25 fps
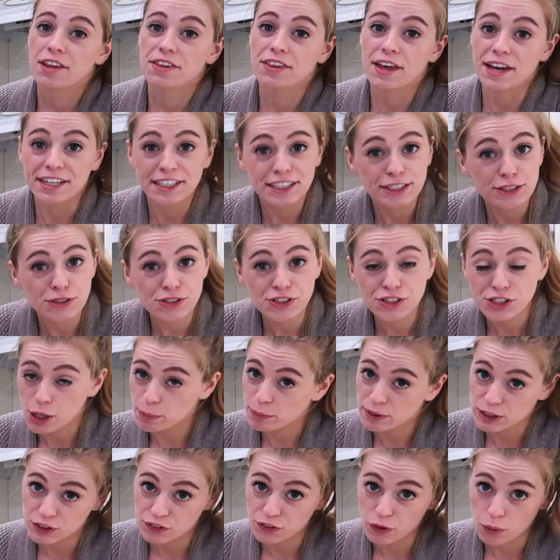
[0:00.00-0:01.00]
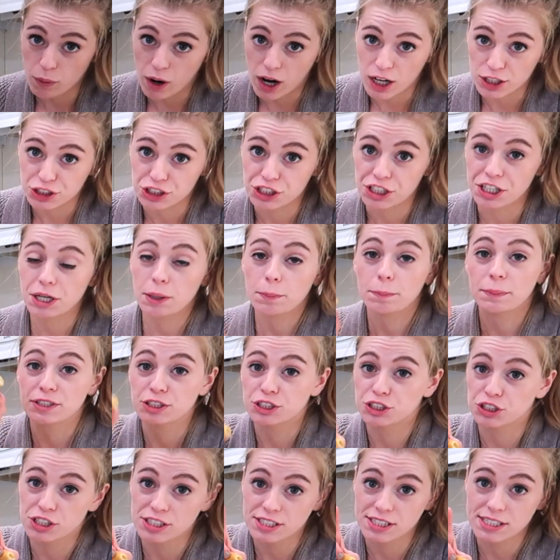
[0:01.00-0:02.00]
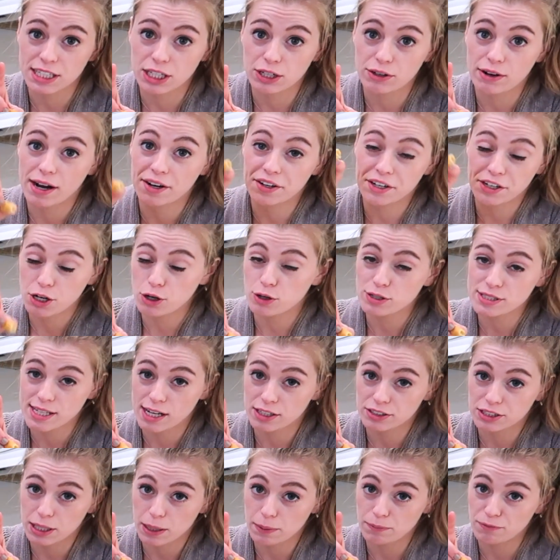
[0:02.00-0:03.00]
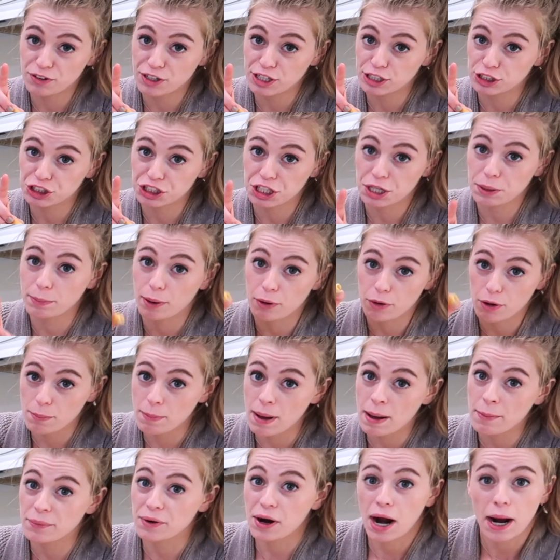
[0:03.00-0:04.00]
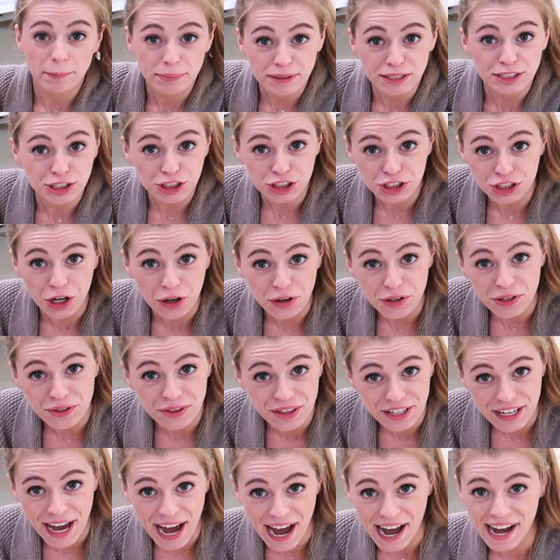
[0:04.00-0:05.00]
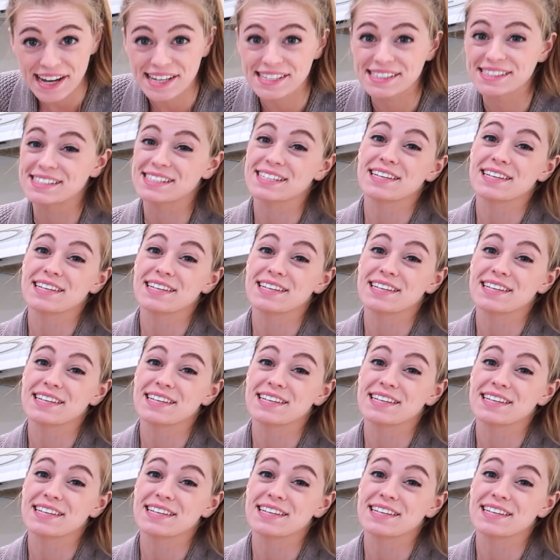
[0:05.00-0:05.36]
Thank you so much for watching. Be sure to stick around. I know it sounds like I'm finishing, but remember, I'm going to show you the ads.